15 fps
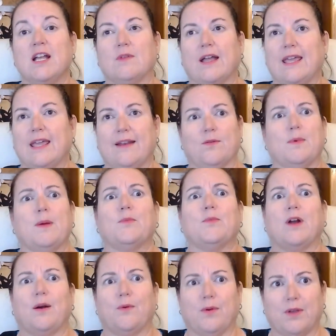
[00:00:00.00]
I can't even
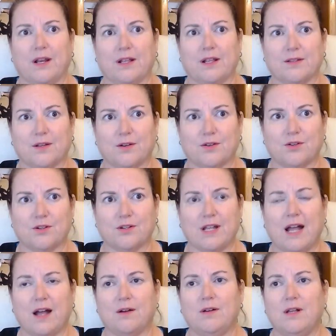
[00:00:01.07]
remember how we were getting signatures
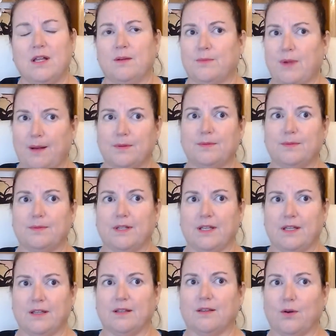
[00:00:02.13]
now.
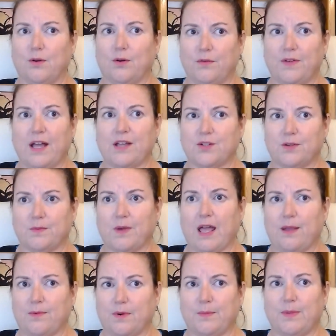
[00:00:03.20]
Probably the old-fashioned
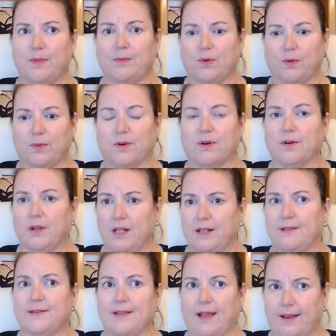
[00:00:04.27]
way where people were
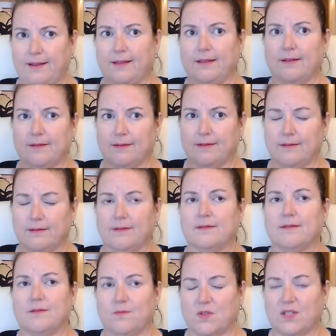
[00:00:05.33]
signing and
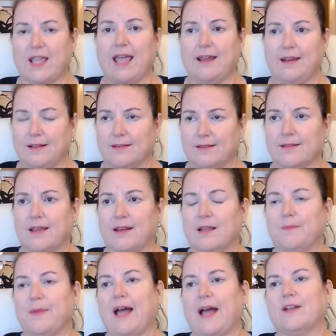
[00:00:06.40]
scanning and sending
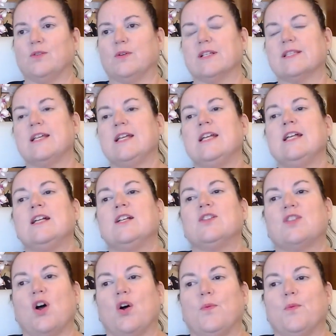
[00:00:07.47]
them back to us.
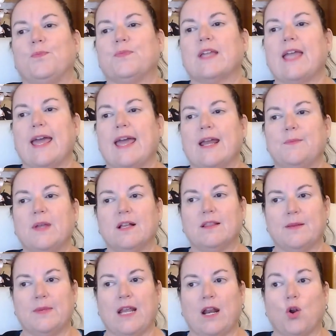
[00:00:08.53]
So Canopy
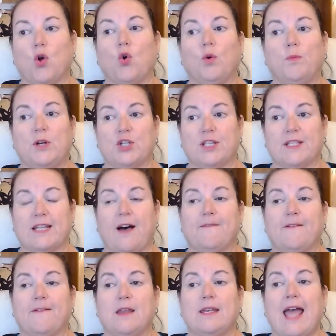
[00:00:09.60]
eliminated a whole bunch of
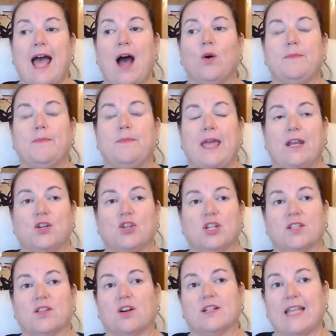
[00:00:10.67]
stuff. And now it
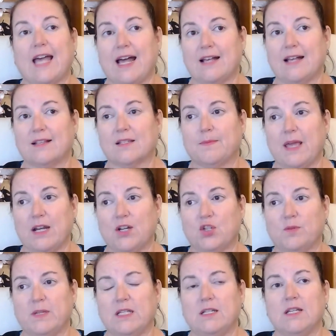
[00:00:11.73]
manages our task
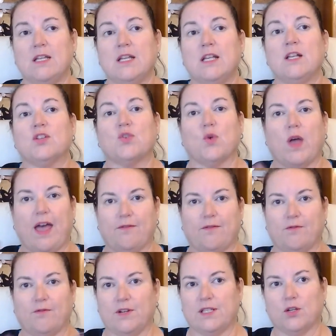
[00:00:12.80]
management. So
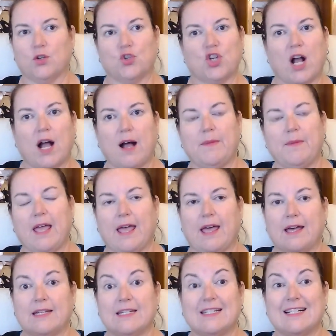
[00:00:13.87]
every single job
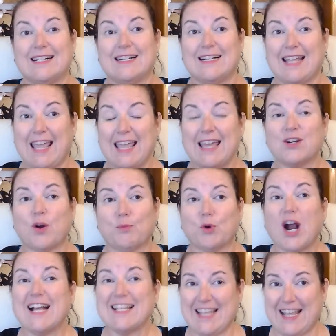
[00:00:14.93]
and our
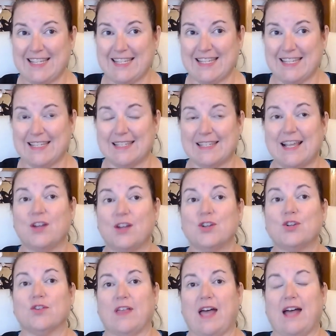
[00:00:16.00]
processes
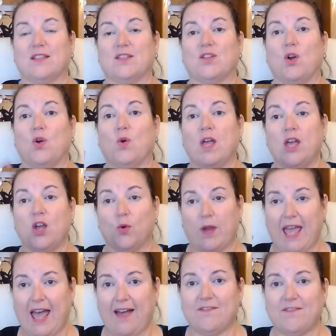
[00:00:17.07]
under that. So
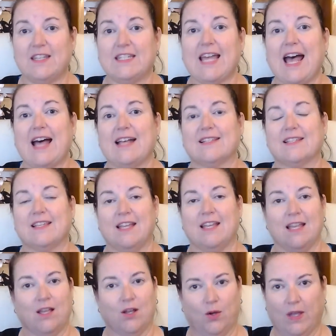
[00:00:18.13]
we have the task.
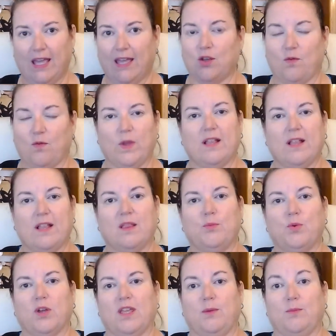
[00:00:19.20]
Okay, you have weekly
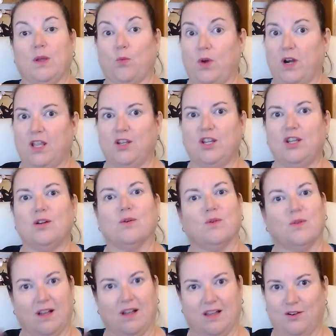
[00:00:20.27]
bookkeeping. What do you
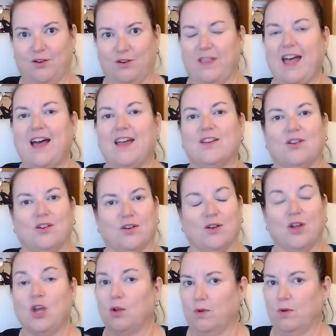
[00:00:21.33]
do? Under that,
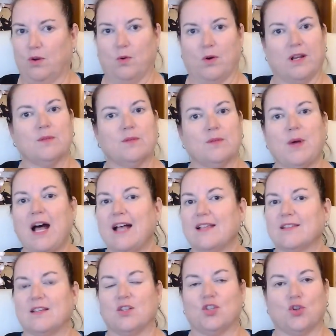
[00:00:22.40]
you're recording
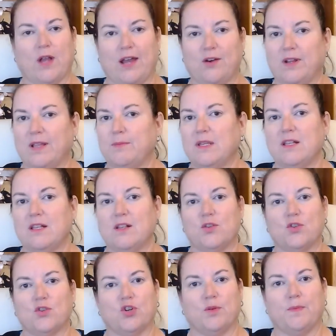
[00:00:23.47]
deposits, you're entering
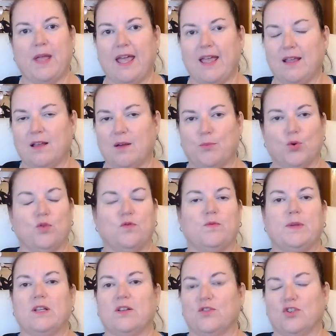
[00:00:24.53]
bills, you're paying
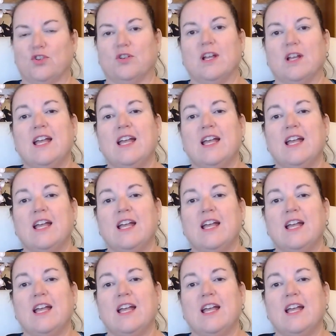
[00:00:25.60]
approved bills.